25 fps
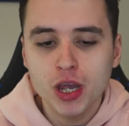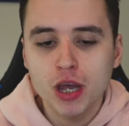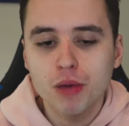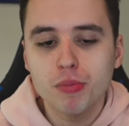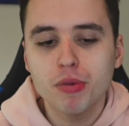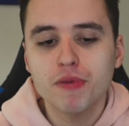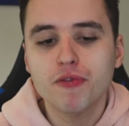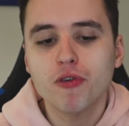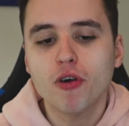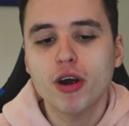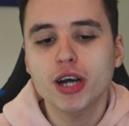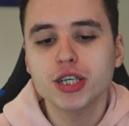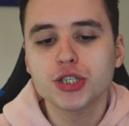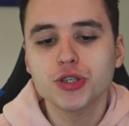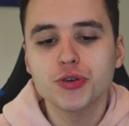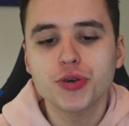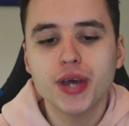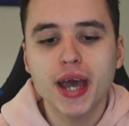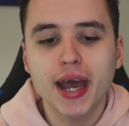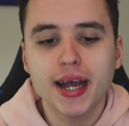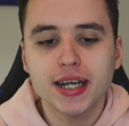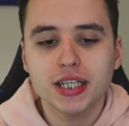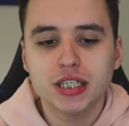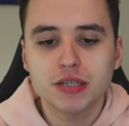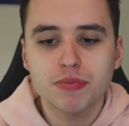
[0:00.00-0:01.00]
Before I do
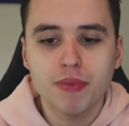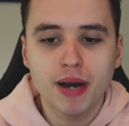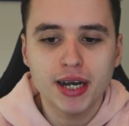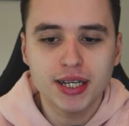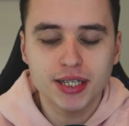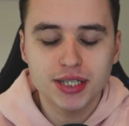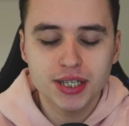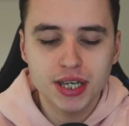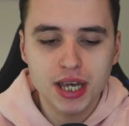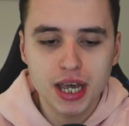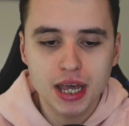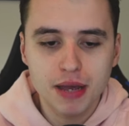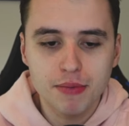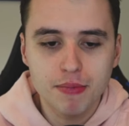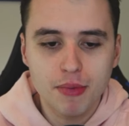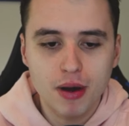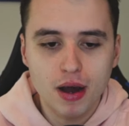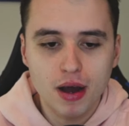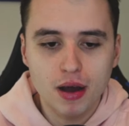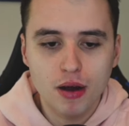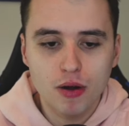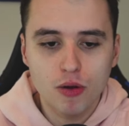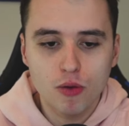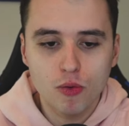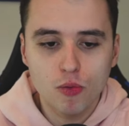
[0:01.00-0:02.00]
get into my team,
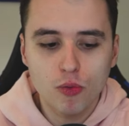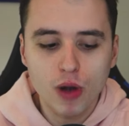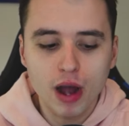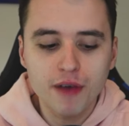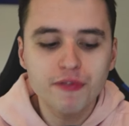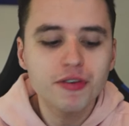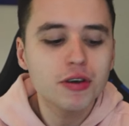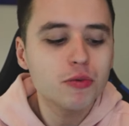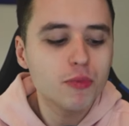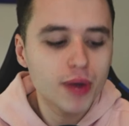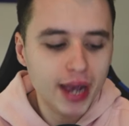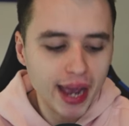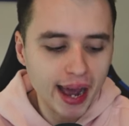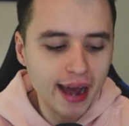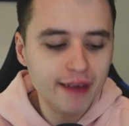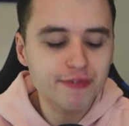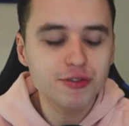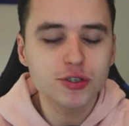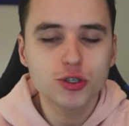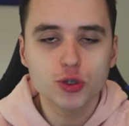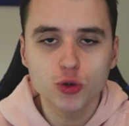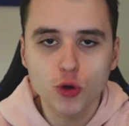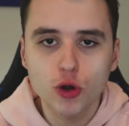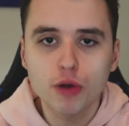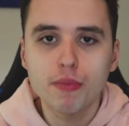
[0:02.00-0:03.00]
I think we have
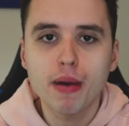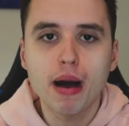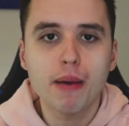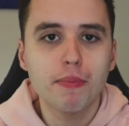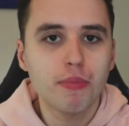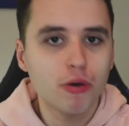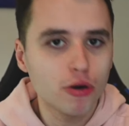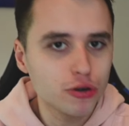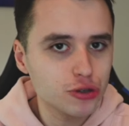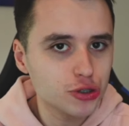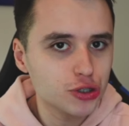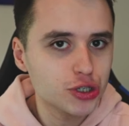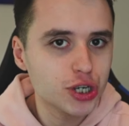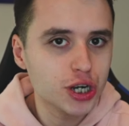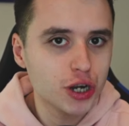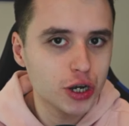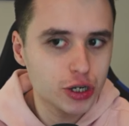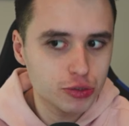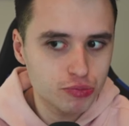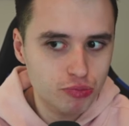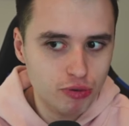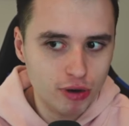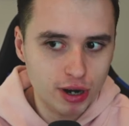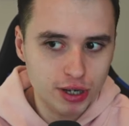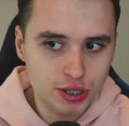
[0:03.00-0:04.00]
to talk about
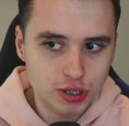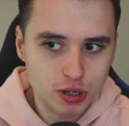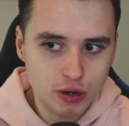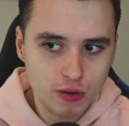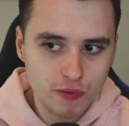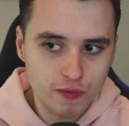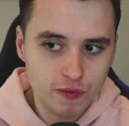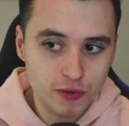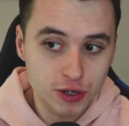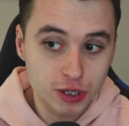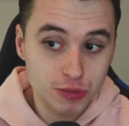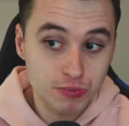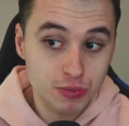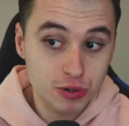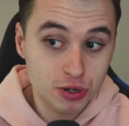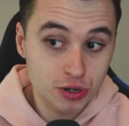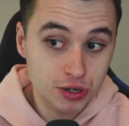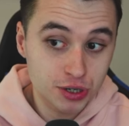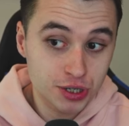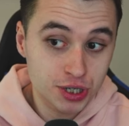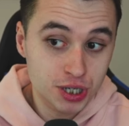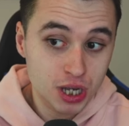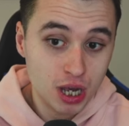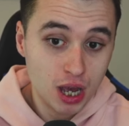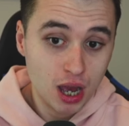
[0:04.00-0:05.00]
Pochettino's press conference,
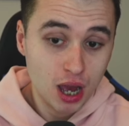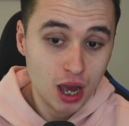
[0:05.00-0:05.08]
because